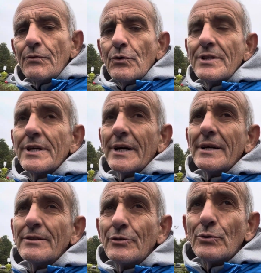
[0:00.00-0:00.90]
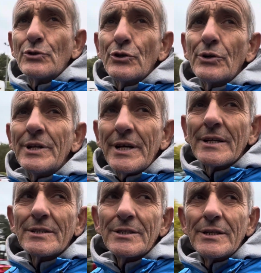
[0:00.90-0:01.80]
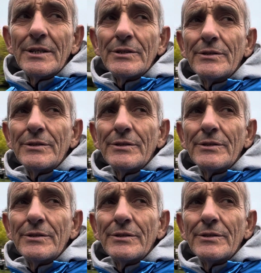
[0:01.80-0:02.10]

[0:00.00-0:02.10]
intend to join us and